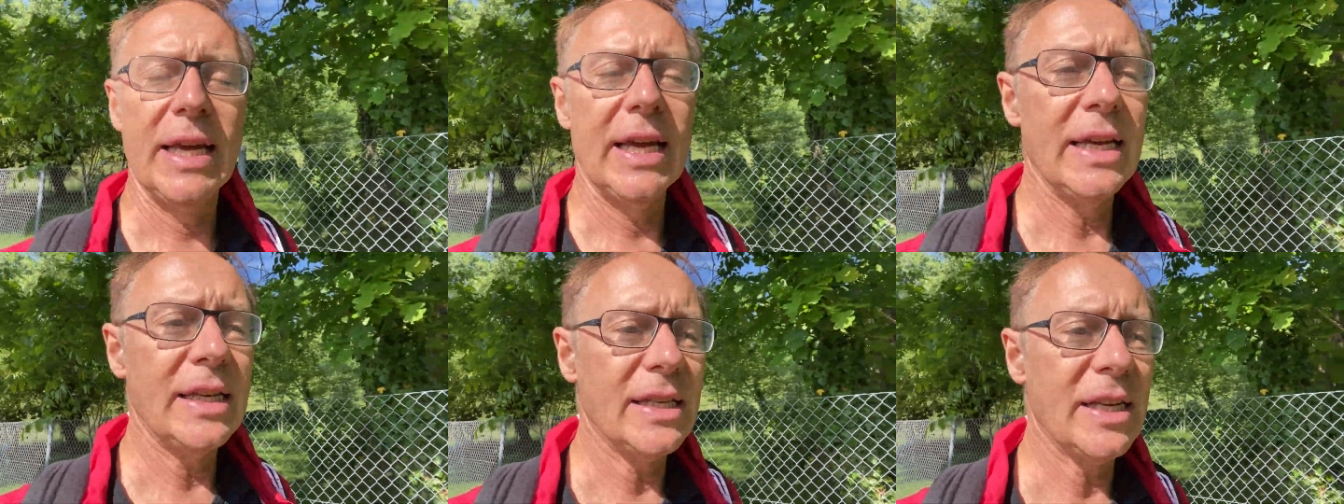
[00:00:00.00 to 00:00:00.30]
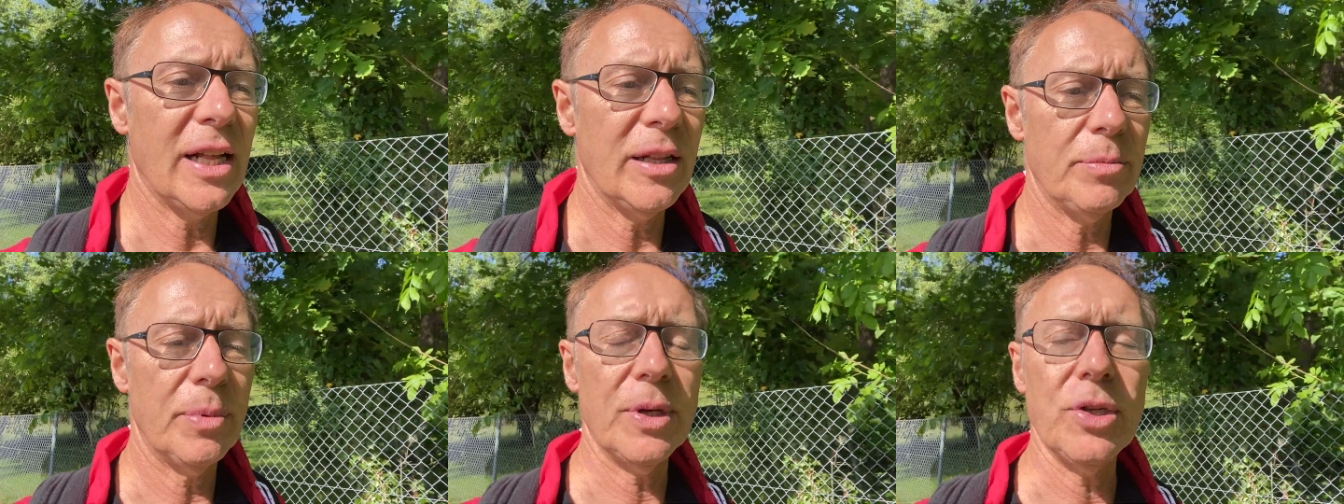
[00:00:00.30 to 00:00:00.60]
is
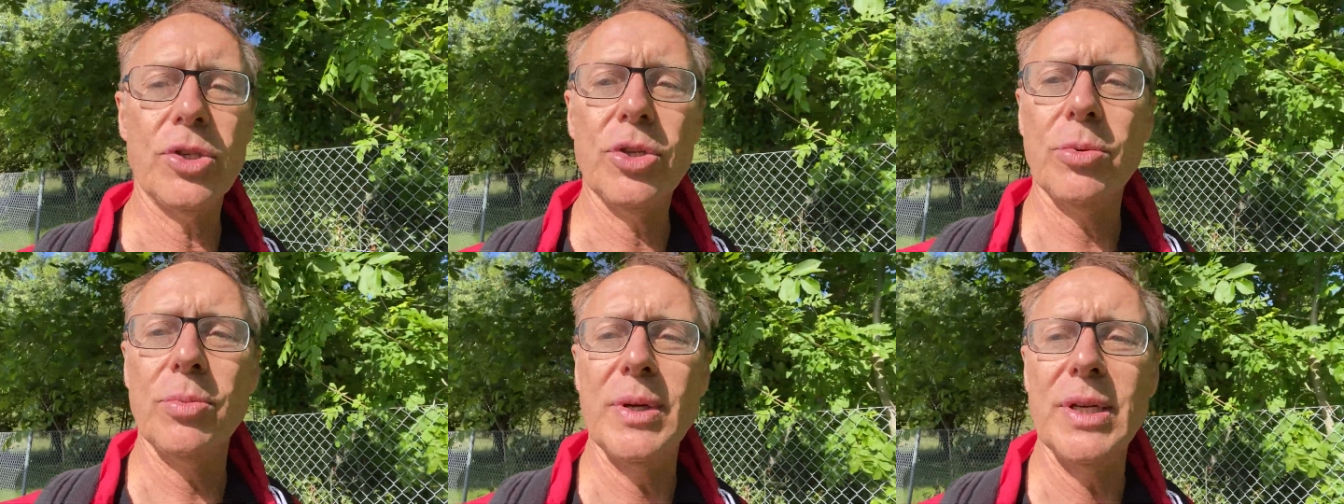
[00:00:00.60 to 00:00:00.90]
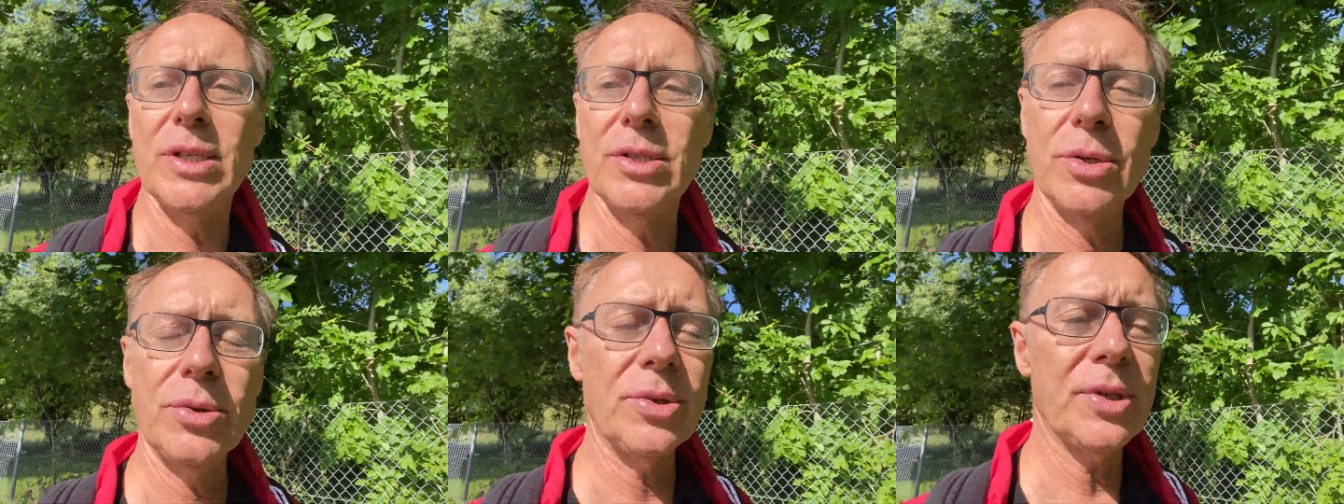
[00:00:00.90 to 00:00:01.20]
helping to
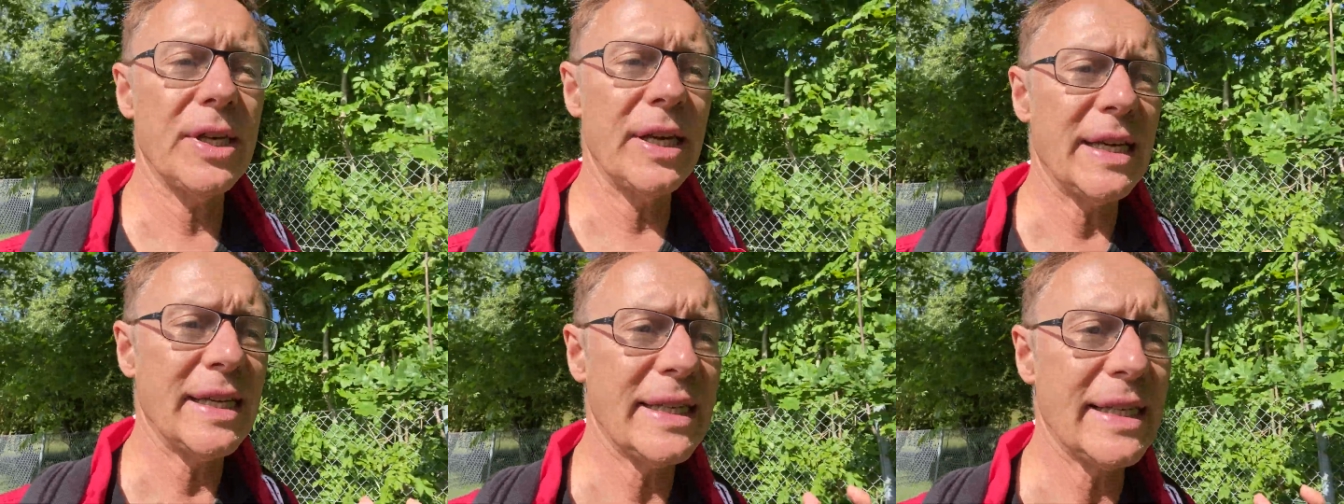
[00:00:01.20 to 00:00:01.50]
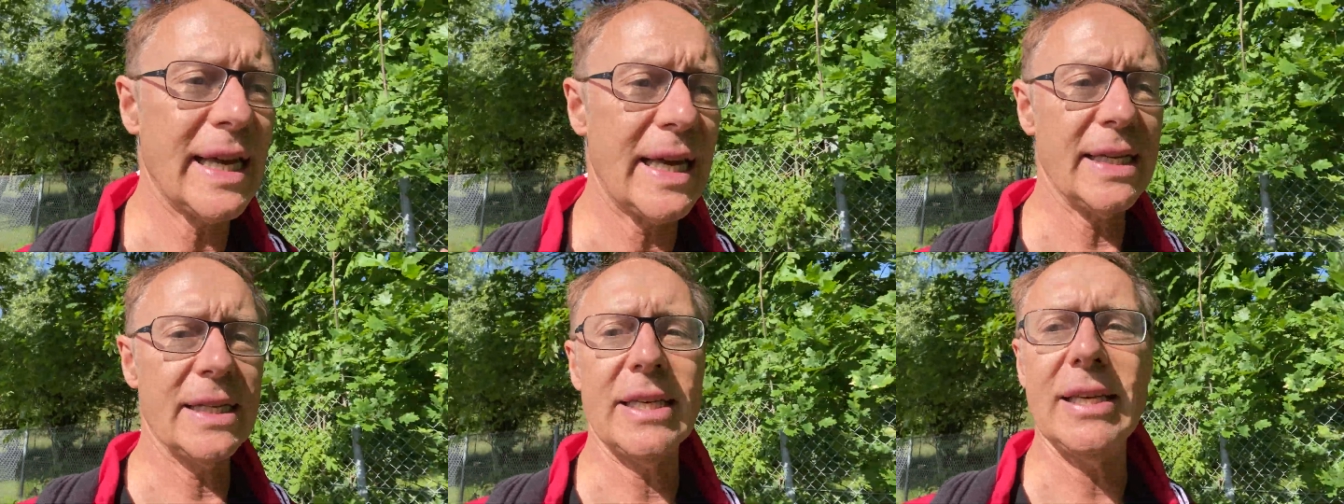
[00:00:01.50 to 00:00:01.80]
reduce
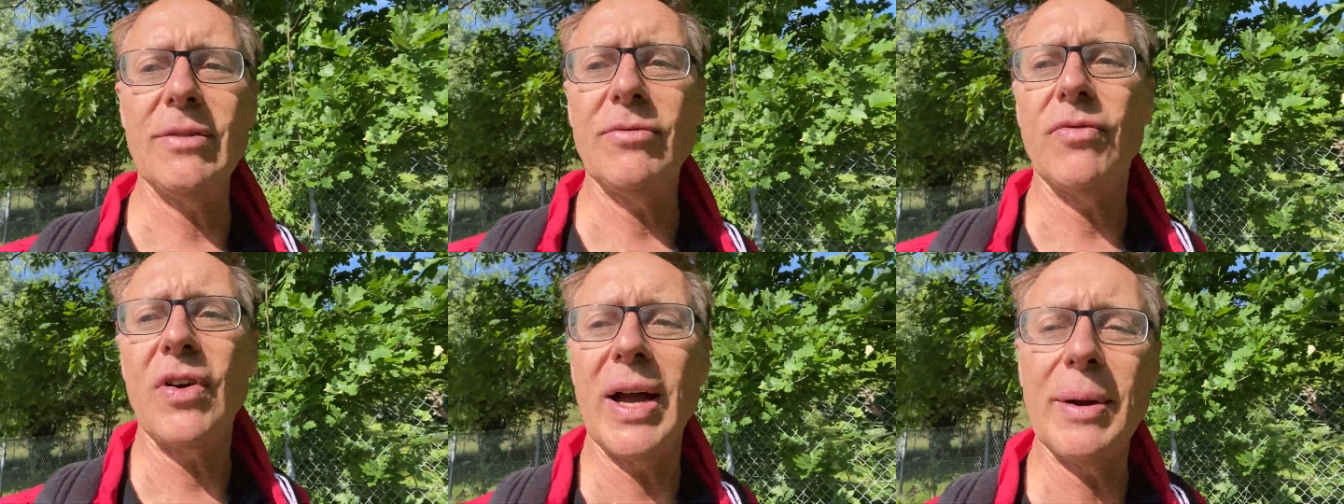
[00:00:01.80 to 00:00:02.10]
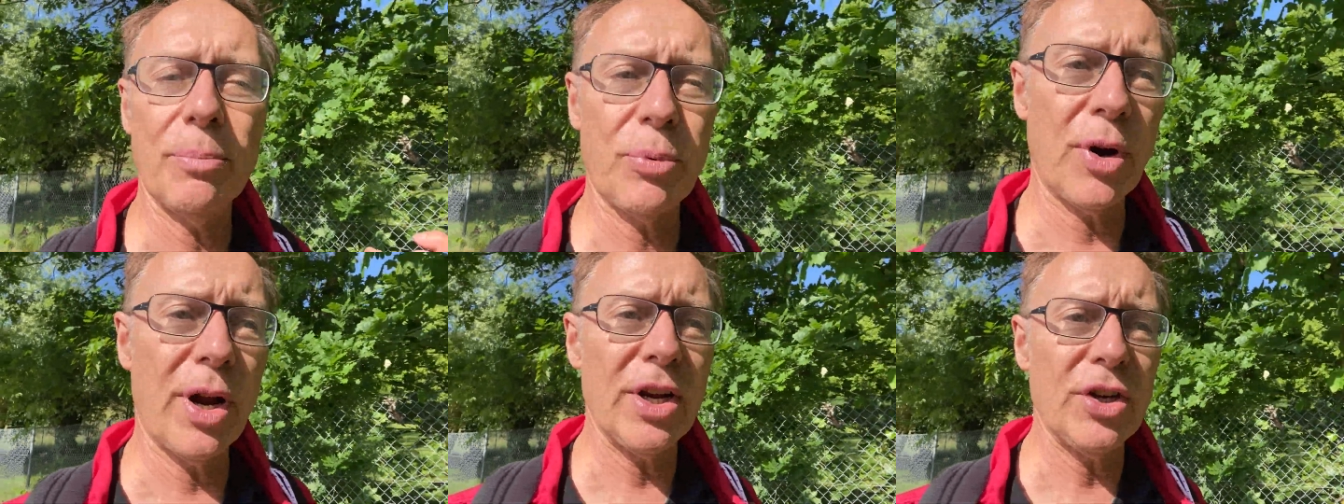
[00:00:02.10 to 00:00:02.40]
excessive
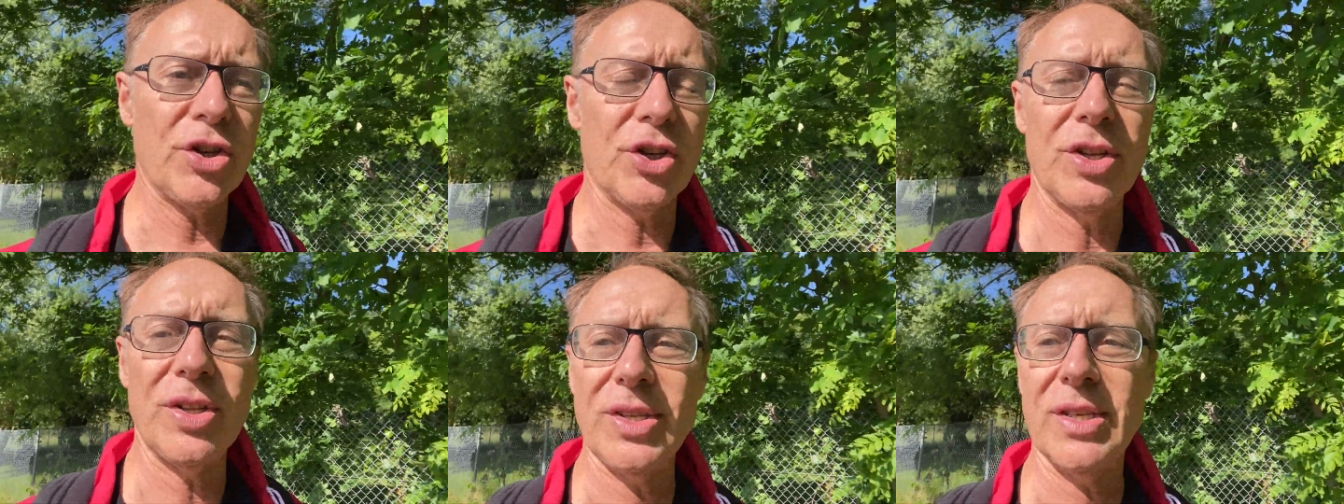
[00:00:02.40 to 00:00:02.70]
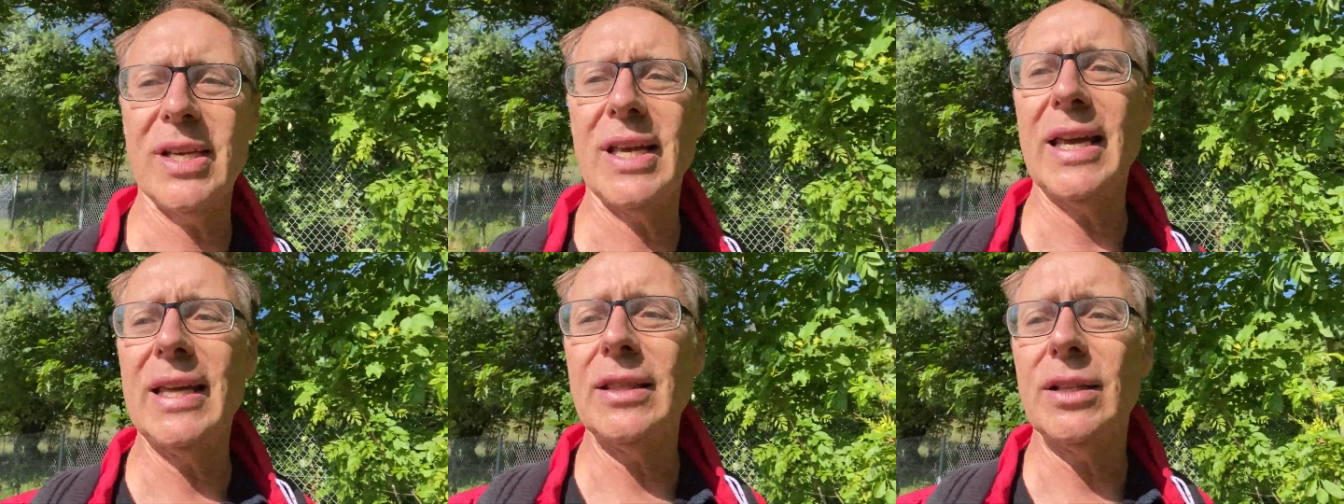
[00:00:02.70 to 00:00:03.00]

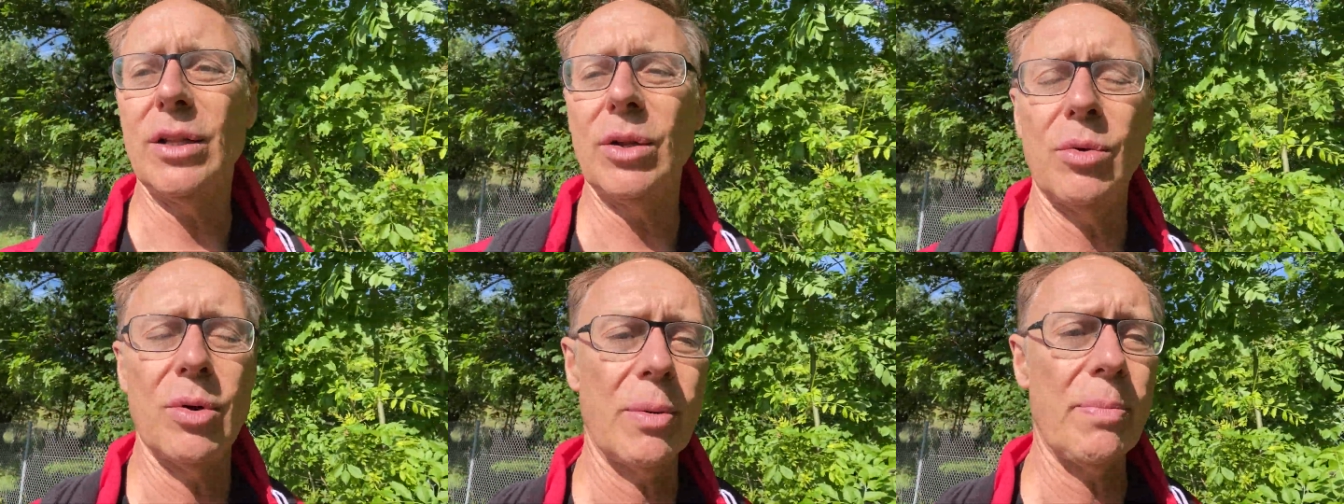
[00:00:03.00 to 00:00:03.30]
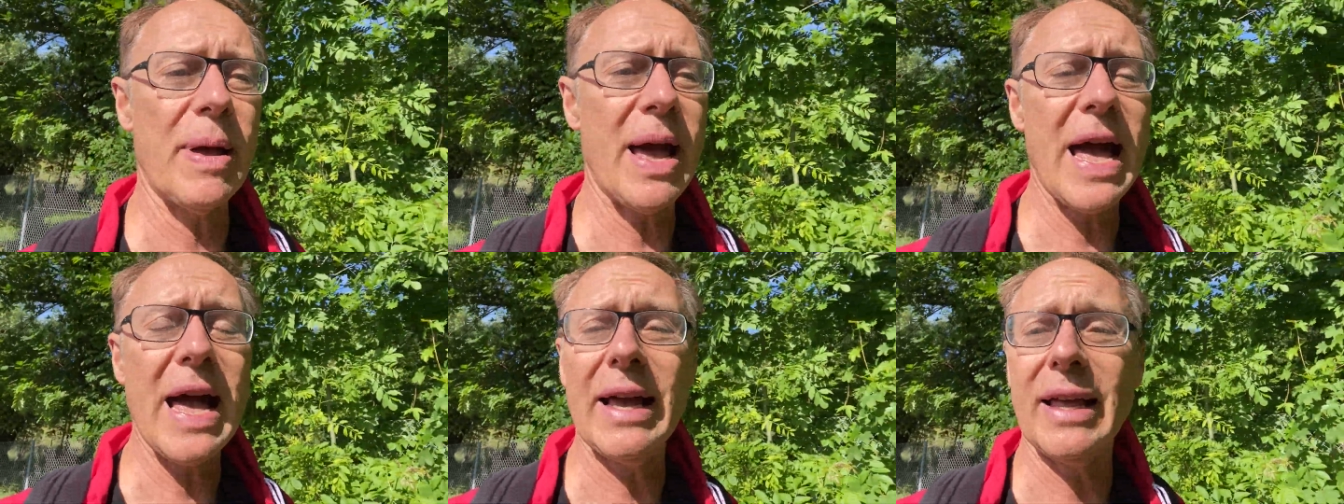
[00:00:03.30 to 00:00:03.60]
vibrations in the lower
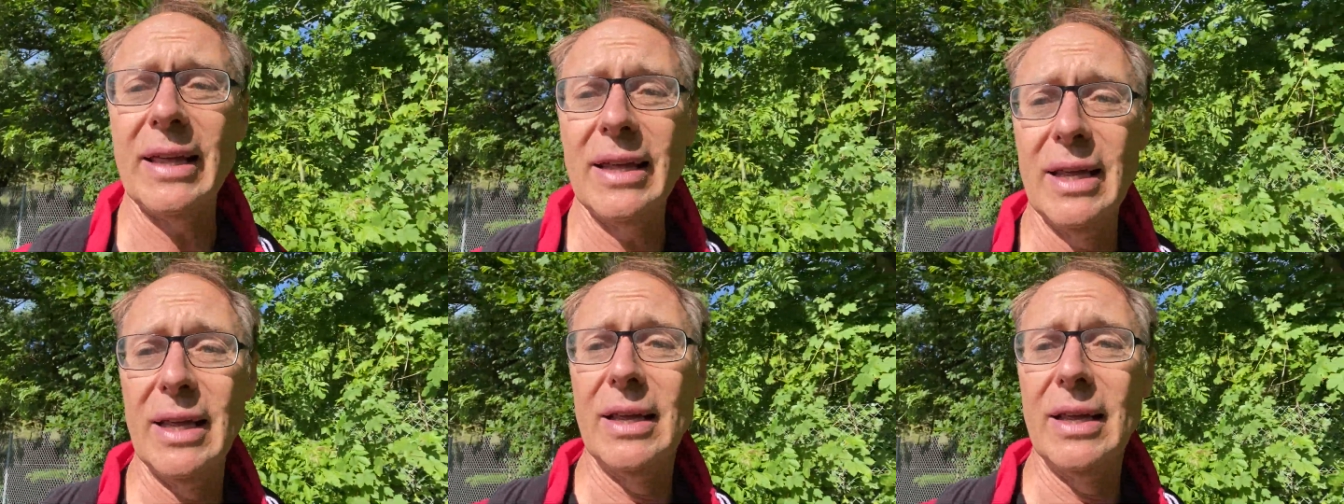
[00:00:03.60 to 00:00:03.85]
back